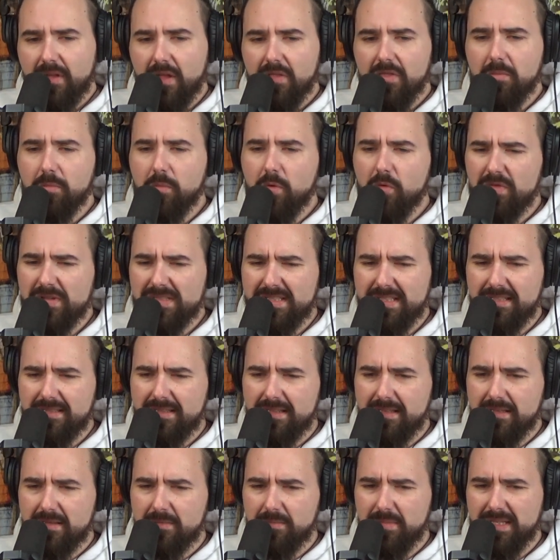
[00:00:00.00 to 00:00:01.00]
the movies he
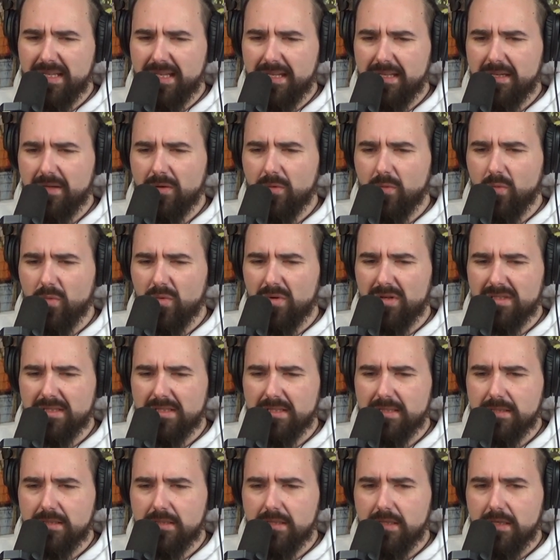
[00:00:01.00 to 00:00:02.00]
did in the beginning
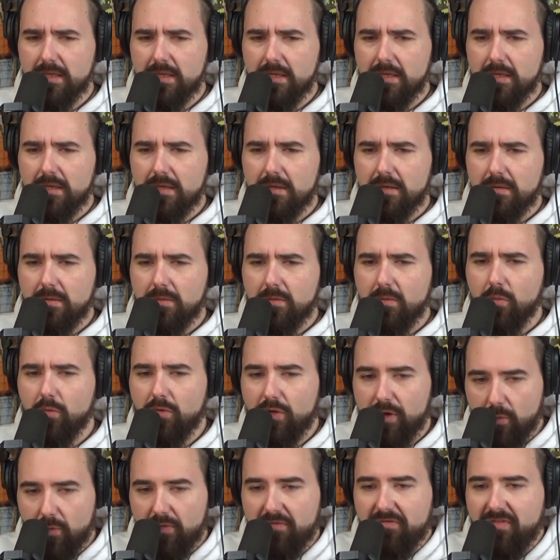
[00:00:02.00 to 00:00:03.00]

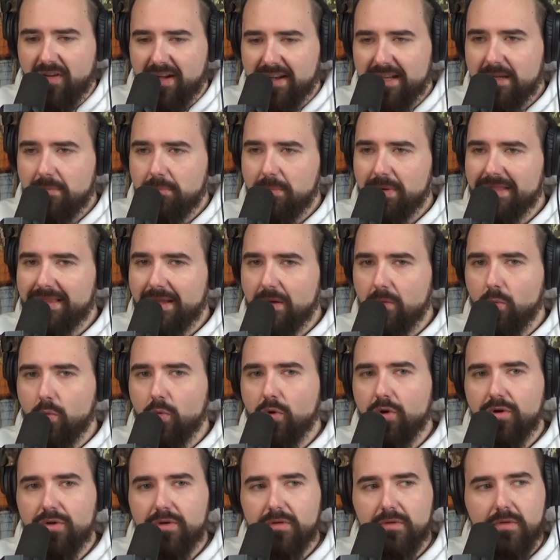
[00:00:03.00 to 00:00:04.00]
they were funny, but they
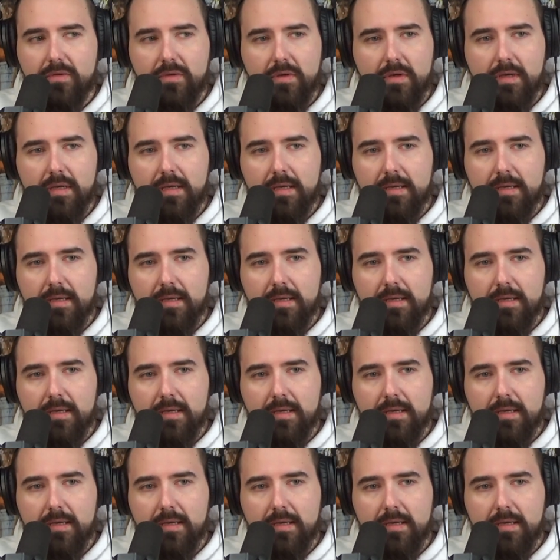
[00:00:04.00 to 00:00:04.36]
weren't.